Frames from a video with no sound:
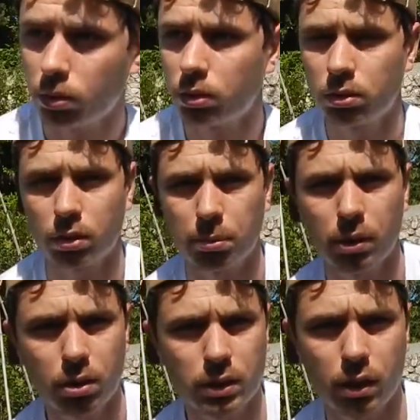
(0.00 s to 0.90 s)
I can't be
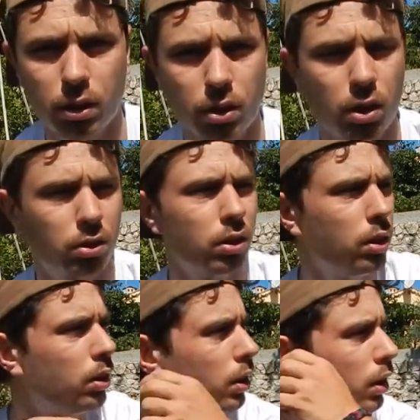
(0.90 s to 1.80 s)
arsed getting in the garden.
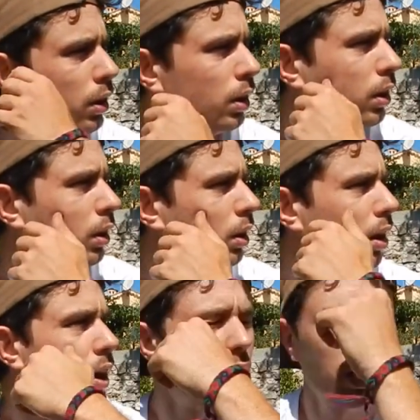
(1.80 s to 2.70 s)

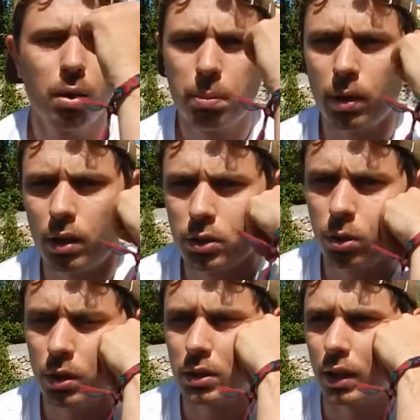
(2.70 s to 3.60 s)
But as
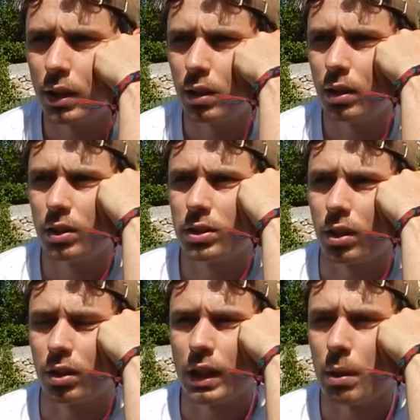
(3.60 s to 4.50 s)
soon as the
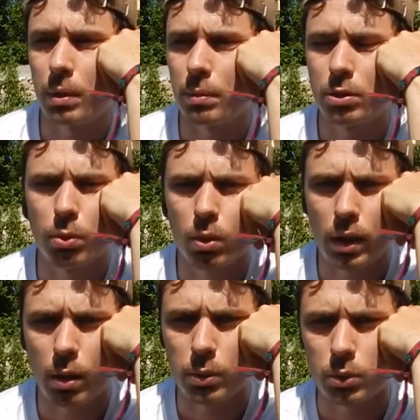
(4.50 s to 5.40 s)
sun came up this
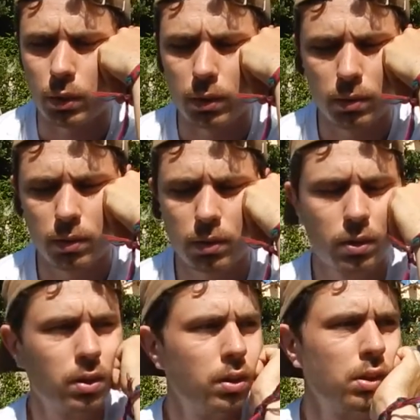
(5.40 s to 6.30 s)
morning, I was on it.
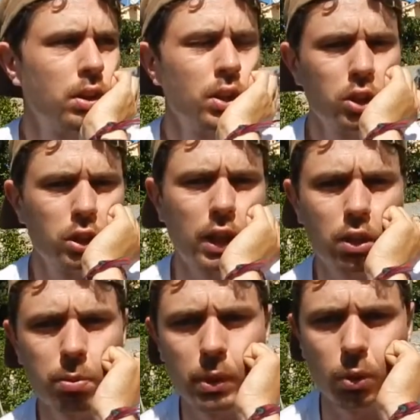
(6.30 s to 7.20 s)
Just had
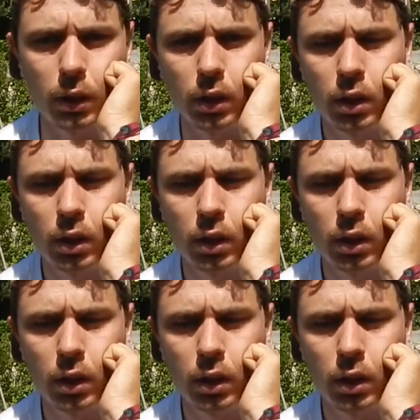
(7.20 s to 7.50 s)
to be on it.